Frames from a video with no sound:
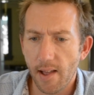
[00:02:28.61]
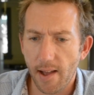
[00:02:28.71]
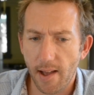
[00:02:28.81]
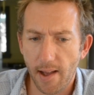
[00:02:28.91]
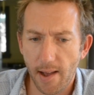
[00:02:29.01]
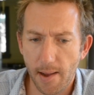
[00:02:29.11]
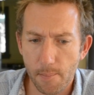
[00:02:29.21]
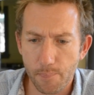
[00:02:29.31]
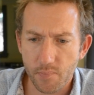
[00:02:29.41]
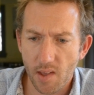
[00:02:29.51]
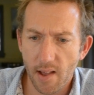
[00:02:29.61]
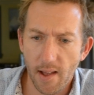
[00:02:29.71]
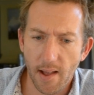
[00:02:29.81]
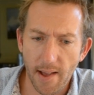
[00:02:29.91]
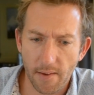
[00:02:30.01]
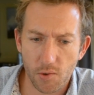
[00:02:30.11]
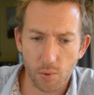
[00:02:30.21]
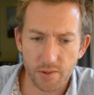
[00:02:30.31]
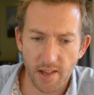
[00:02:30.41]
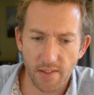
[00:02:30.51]
and of
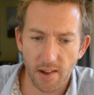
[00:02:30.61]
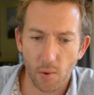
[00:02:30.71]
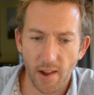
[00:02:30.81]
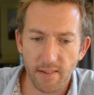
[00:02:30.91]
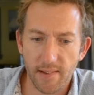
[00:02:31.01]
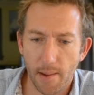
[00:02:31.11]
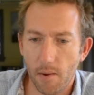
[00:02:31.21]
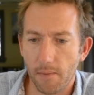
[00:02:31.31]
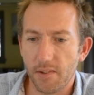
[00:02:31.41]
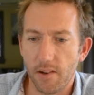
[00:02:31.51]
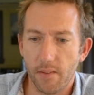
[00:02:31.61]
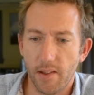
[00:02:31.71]
course they then end up often on